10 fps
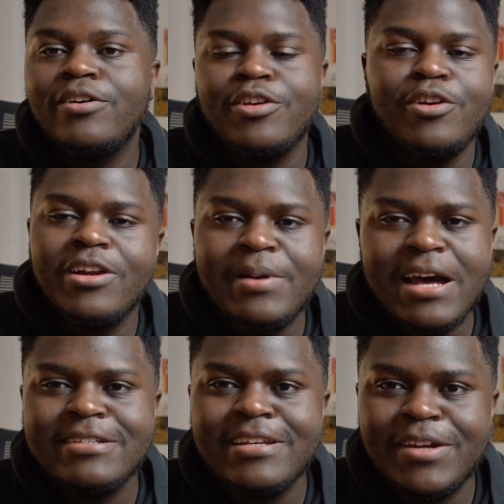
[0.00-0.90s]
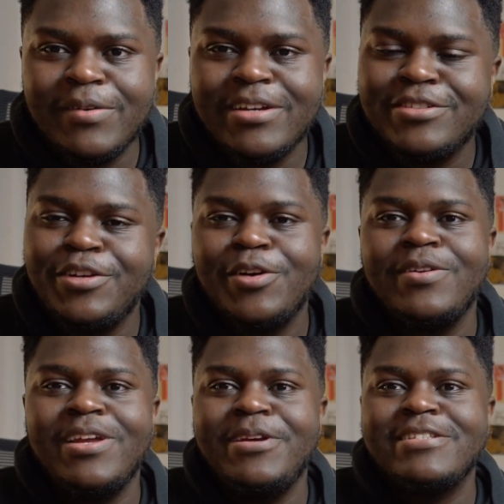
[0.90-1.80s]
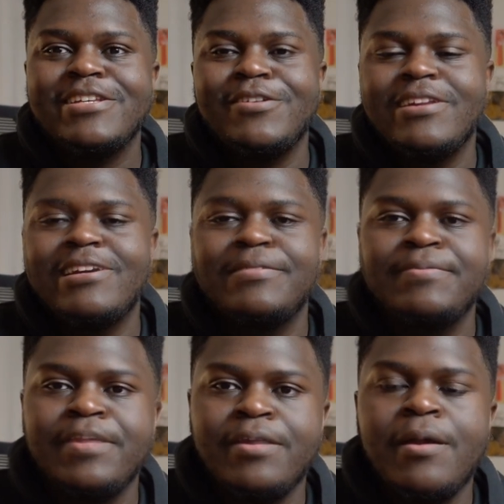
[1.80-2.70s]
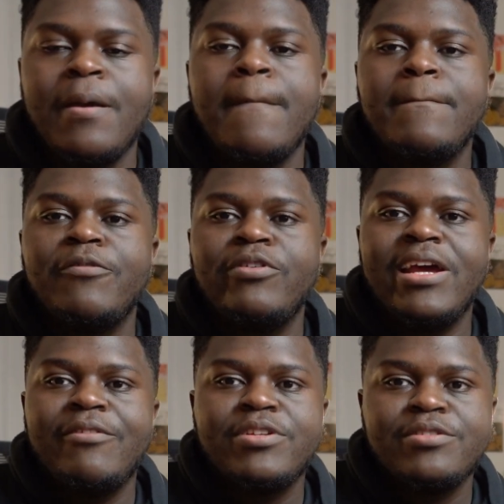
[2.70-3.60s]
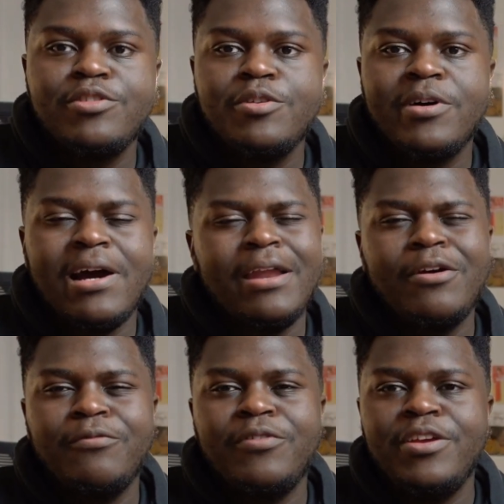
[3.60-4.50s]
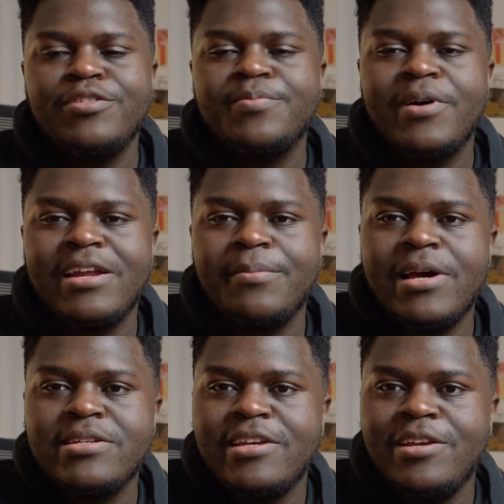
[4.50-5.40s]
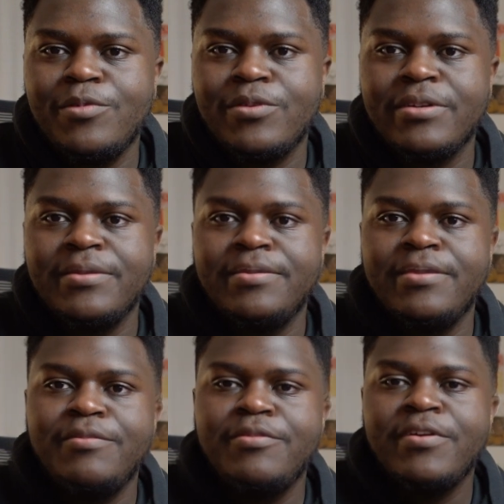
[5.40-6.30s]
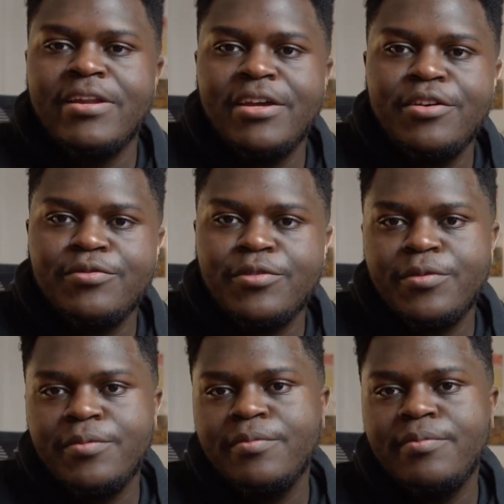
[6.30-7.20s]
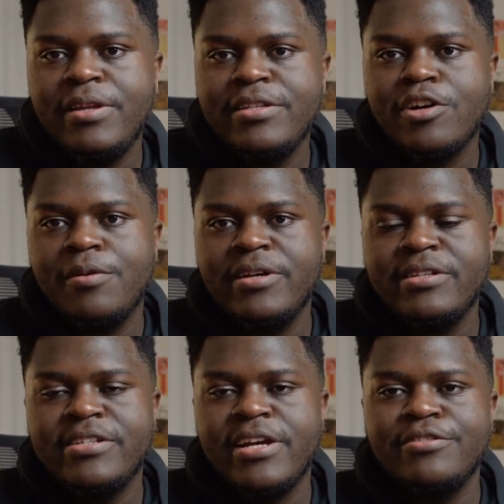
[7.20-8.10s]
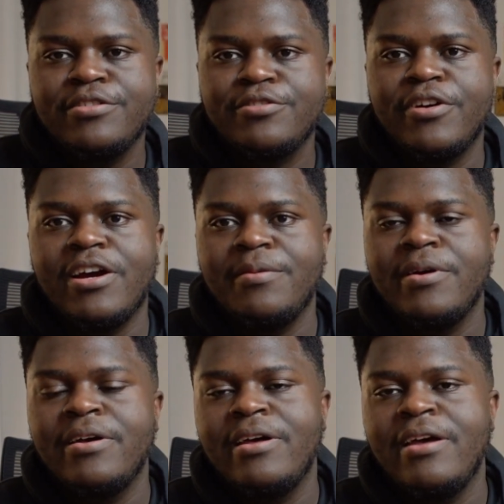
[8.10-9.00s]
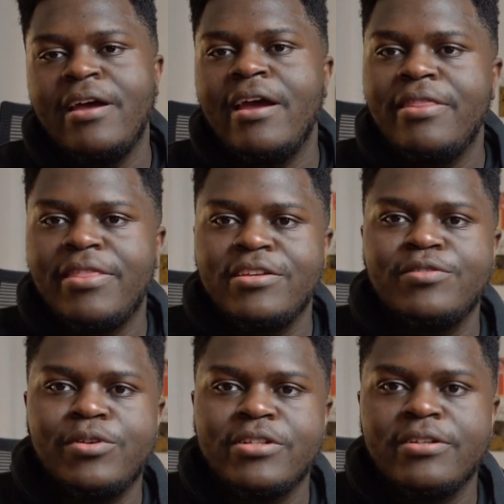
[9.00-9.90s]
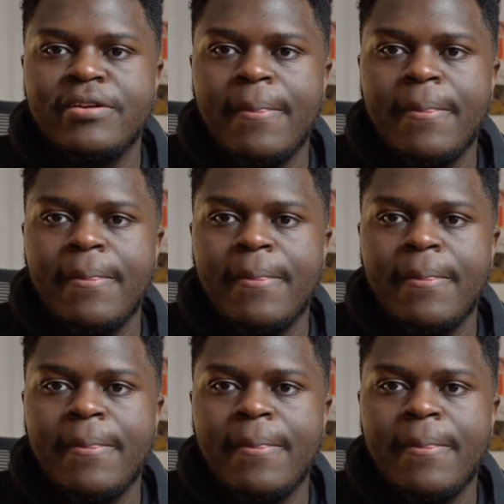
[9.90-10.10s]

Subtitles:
look, you're gonna buy this anyway, so you don't need me to tell you that. But for the average consumer, I don't think you should buy the Magic Keyboard. If you found that useful, please comment, share, and subscribe. And thanks for watching.